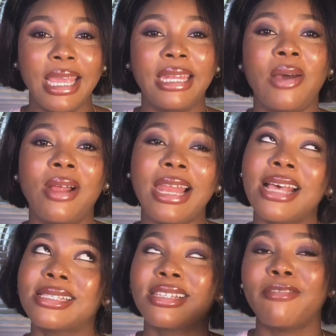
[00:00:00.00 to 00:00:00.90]
in our
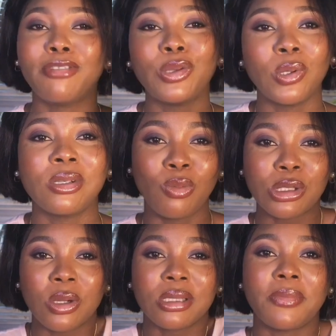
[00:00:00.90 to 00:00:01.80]
last three videos
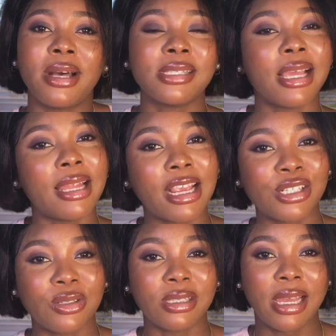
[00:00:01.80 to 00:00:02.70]
we talked about
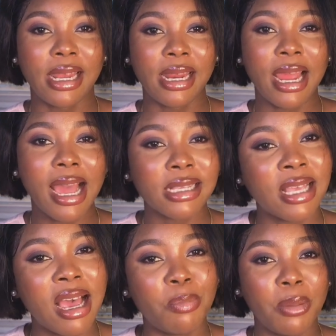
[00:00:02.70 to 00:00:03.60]
elections and i
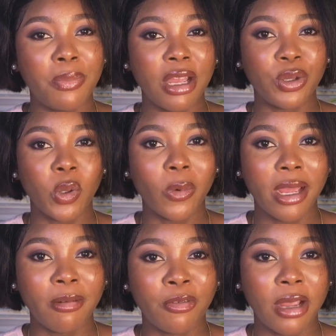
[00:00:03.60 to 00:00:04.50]
asked how prepared you
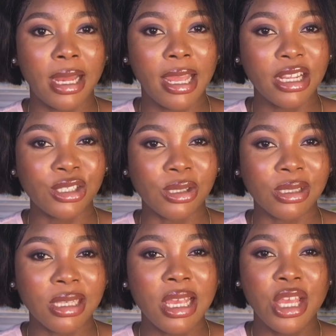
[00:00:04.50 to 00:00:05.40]
were for
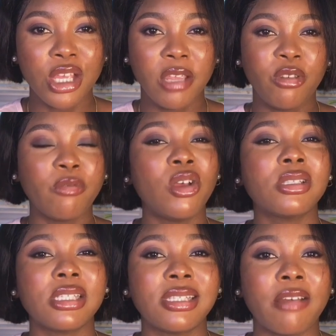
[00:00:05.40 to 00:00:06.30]
elections if you've
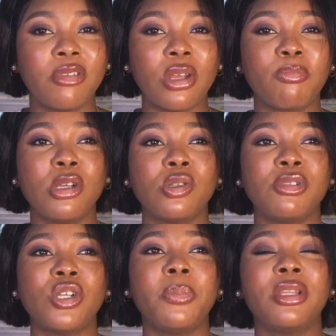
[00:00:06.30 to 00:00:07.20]
not seen that video i'm going to
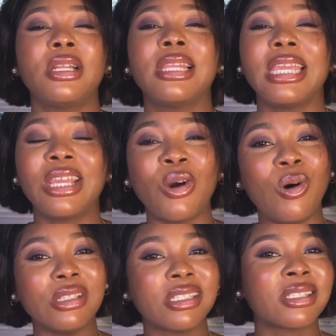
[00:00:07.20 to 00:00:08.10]
be dropping the link
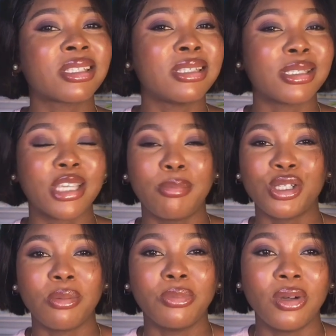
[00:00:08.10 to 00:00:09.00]
on this
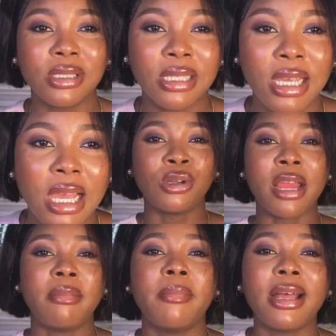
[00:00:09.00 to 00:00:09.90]
description box
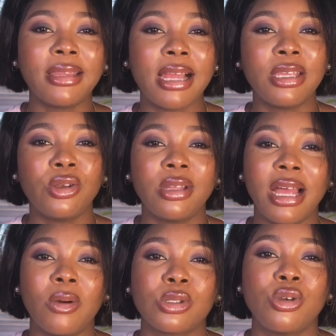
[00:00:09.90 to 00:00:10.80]
i remember telling you
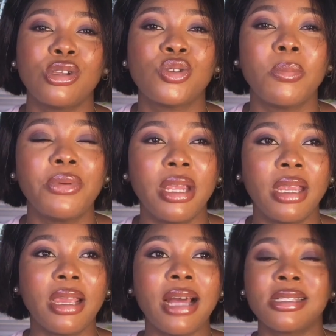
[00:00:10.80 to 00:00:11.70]
that i was going to
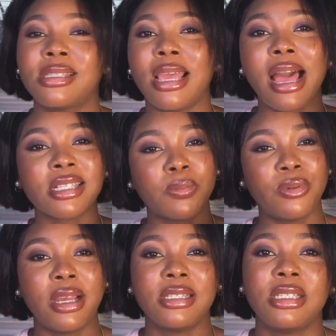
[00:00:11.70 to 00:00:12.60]
bring out the
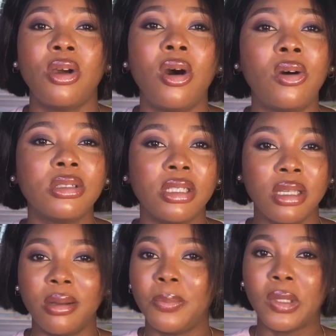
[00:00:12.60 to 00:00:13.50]
aspirants in all
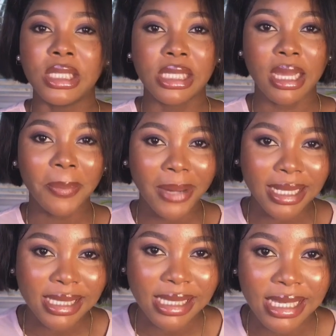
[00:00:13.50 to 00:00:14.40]
the um, political
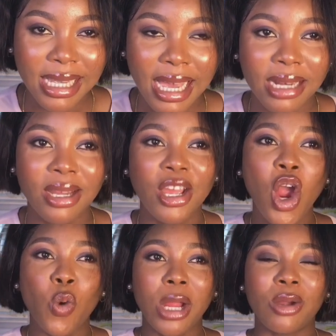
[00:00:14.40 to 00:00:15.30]
party and
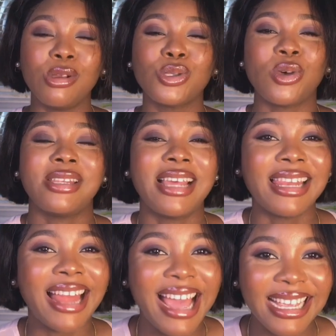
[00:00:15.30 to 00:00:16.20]
we are going to
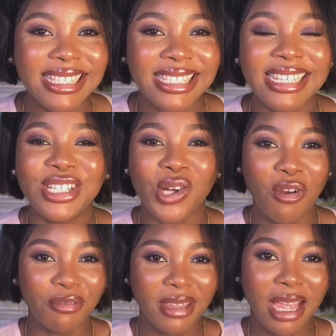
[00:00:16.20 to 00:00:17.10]
analyze each
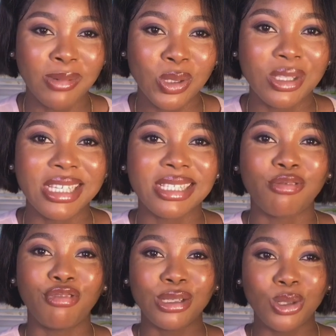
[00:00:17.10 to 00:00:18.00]
of them so this
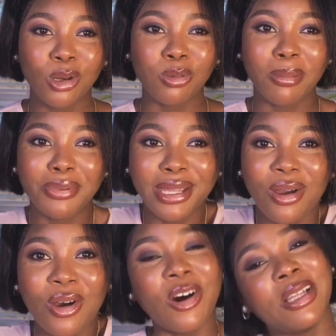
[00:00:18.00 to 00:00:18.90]
this video will be
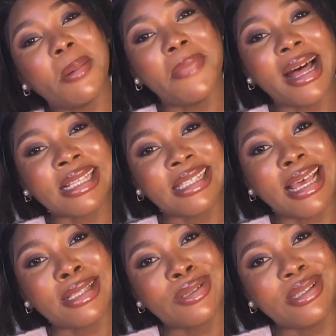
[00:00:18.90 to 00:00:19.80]
all about
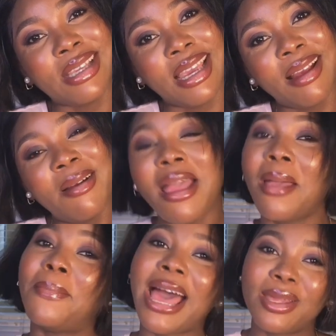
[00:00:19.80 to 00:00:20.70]
that today
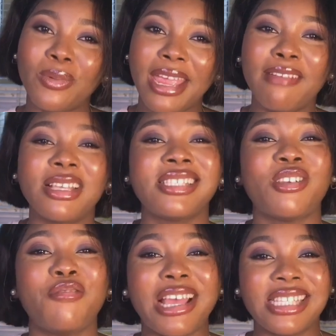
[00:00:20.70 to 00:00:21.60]
by the way if this
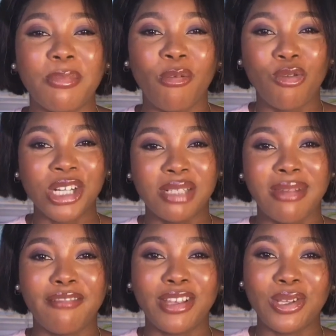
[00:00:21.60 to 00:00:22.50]
is the first time i'm watching
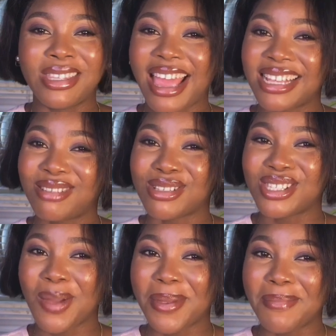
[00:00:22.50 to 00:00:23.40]
my video thanks for
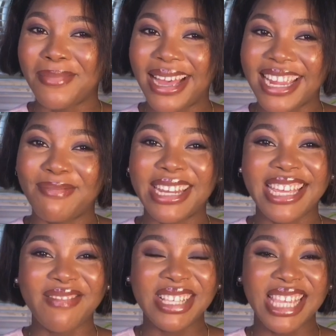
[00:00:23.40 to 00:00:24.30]
stopping by my
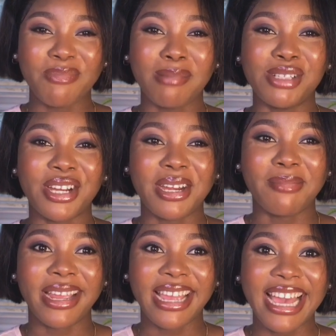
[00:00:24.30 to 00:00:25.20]
name is mm
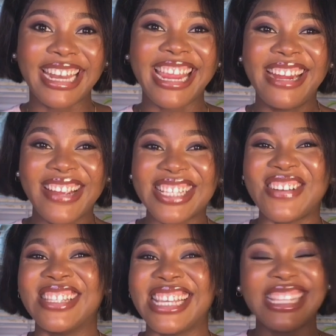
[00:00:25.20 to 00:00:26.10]
jeremiah and i create
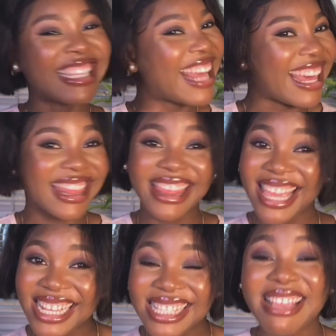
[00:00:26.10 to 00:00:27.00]
content like
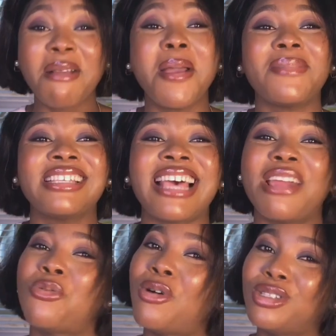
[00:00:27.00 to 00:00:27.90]
this please
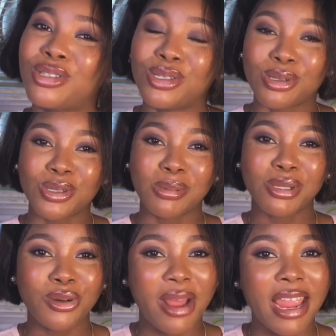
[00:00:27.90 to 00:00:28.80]
i want you to
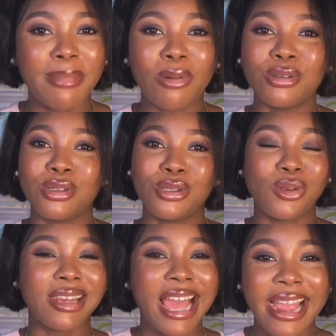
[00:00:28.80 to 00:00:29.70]
subscribe i want you
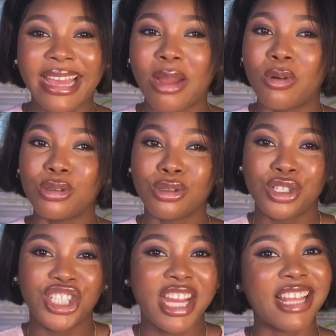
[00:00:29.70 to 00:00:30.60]
to like and i want you
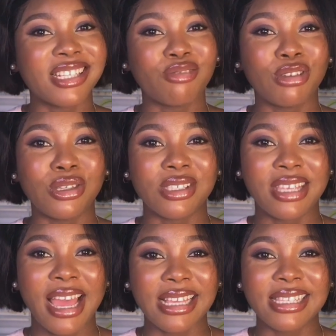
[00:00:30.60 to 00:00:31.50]
to share these
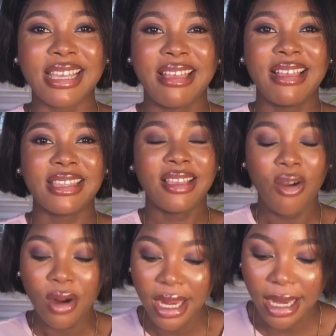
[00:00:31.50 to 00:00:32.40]
videos guys
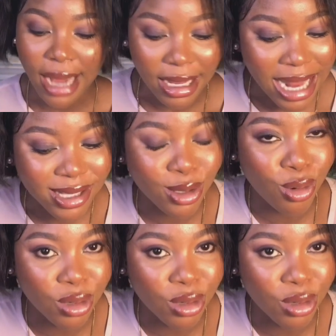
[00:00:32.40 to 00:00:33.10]
okay like let's